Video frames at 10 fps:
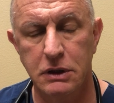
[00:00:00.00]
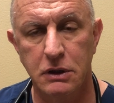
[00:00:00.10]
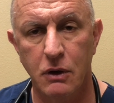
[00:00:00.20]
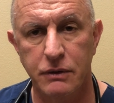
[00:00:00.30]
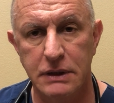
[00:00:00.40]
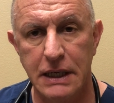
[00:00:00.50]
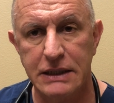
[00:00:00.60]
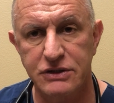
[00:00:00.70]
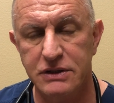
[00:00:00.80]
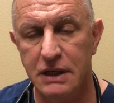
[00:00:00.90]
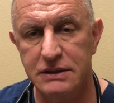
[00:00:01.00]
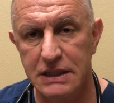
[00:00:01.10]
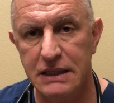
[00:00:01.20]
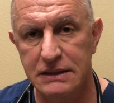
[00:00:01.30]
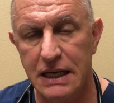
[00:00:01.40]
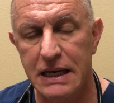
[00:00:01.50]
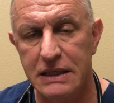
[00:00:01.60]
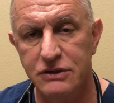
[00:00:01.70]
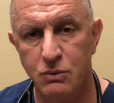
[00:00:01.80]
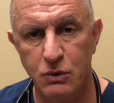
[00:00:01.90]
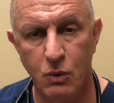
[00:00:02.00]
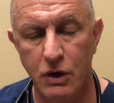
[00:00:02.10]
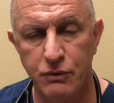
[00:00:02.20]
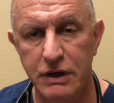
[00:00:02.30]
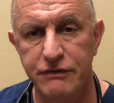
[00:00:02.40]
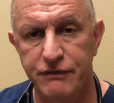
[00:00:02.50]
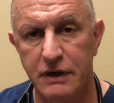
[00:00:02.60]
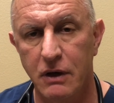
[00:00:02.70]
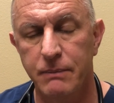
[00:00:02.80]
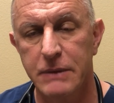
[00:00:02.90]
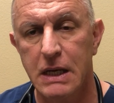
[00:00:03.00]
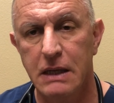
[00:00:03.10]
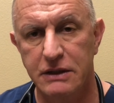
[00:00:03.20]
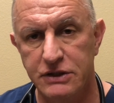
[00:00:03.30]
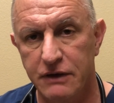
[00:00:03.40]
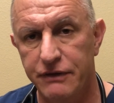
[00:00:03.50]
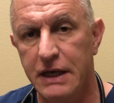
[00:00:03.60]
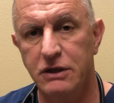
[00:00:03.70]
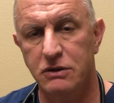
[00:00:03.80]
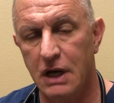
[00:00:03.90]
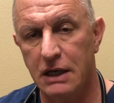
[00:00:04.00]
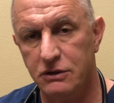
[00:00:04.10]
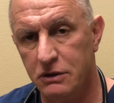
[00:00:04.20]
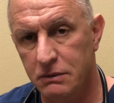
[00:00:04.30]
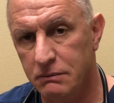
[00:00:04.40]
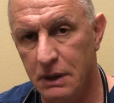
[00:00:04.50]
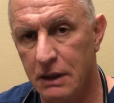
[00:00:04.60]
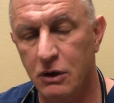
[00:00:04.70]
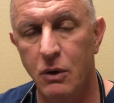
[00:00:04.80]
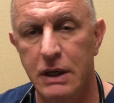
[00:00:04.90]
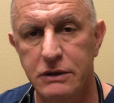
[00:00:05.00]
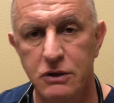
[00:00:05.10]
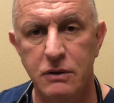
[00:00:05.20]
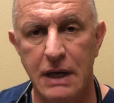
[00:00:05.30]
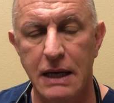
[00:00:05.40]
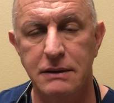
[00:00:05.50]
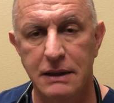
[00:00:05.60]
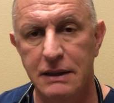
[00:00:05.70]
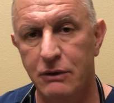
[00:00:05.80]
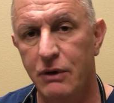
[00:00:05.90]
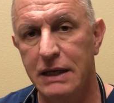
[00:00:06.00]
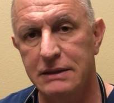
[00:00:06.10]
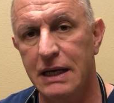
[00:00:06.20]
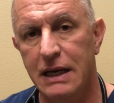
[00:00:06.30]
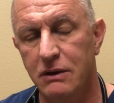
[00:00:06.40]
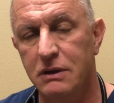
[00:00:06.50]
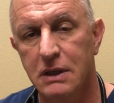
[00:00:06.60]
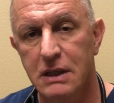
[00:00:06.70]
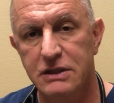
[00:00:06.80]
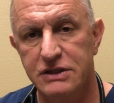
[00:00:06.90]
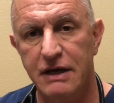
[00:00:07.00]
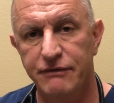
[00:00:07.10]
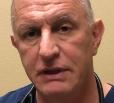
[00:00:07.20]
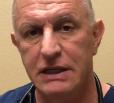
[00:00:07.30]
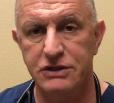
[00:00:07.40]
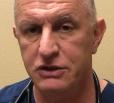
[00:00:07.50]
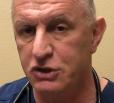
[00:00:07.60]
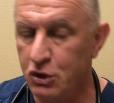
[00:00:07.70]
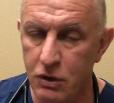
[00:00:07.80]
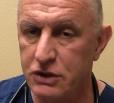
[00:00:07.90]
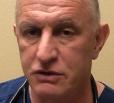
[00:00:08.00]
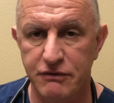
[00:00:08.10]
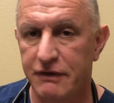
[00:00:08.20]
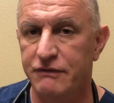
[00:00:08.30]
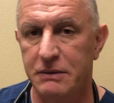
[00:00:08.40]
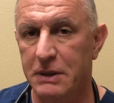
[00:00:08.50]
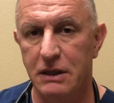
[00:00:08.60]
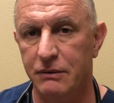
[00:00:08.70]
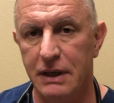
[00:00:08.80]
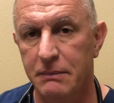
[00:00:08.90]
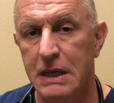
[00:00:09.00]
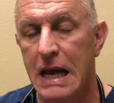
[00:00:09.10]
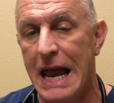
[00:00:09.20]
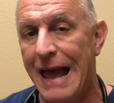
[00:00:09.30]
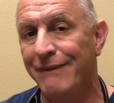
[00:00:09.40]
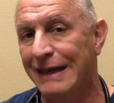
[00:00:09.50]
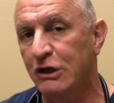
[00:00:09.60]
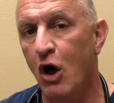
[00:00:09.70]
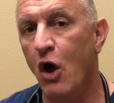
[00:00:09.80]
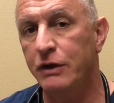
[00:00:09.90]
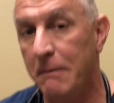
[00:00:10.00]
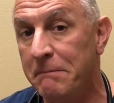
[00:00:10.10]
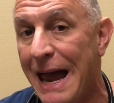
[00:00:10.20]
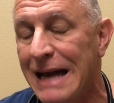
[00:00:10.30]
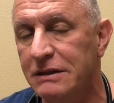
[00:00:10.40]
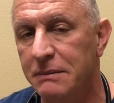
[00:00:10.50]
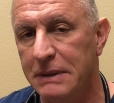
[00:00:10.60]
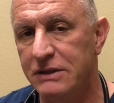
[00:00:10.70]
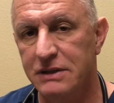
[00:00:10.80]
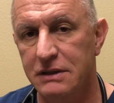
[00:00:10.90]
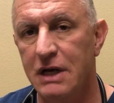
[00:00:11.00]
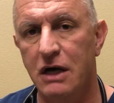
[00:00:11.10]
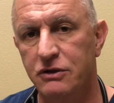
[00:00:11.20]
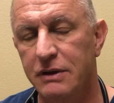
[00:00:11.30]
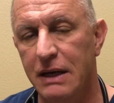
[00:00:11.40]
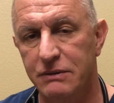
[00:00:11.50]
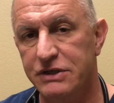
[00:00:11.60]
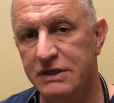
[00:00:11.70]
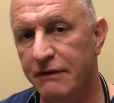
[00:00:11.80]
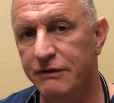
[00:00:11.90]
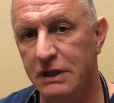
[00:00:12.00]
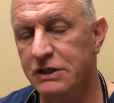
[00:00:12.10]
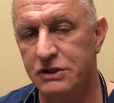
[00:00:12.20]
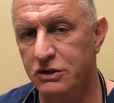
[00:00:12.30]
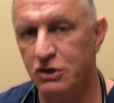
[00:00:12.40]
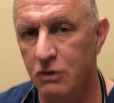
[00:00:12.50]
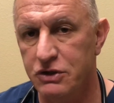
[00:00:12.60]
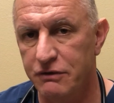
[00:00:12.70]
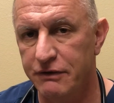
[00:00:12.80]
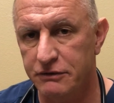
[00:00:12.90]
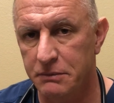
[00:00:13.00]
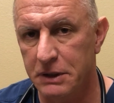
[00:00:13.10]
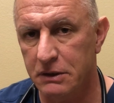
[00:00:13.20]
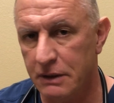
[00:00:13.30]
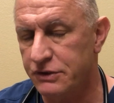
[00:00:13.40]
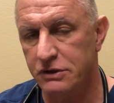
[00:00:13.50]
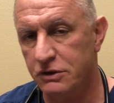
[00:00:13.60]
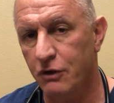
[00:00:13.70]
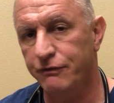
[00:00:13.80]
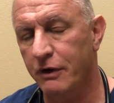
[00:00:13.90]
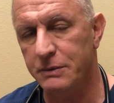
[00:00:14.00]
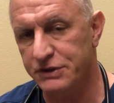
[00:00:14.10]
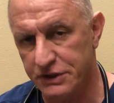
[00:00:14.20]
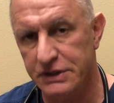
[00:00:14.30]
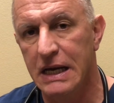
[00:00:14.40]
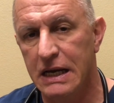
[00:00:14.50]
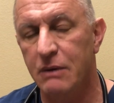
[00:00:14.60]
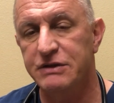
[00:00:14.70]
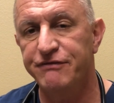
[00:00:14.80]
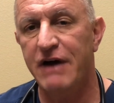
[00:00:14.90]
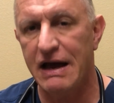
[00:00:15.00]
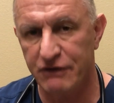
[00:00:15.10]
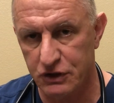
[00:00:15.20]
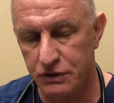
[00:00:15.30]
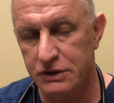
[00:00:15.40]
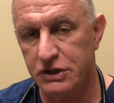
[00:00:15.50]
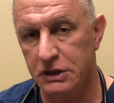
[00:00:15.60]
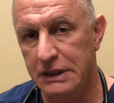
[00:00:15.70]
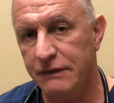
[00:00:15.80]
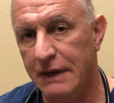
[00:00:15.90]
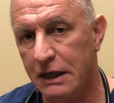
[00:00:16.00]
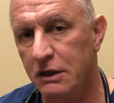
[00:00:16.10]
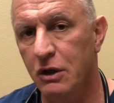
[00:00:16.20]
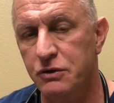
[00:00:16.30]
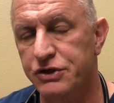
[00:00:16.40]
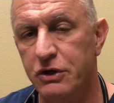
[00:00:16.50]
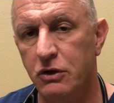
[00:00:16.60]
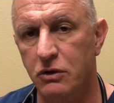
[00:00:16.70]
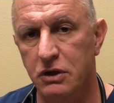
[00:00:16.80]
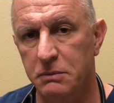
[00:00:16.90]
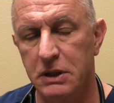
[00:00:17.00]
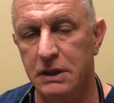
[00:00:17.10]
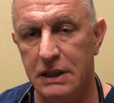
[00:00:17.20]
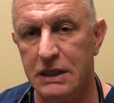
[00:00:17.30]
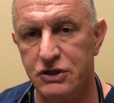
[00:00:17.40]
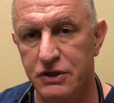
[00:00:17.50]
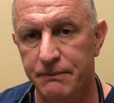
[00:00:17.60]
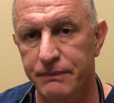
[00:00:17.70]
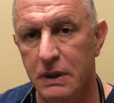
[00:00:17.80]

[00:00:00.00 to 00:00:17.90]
the next 10 days with one refill, they say, thank you, doctor, I'll go ahead and do that, and they write down cephalexin 250 milligram. Had they called it back to me and said, doctor, that was cephalexin 250 milligram, I says, no, pharmacist, it was 500. So you need that closed circle communication.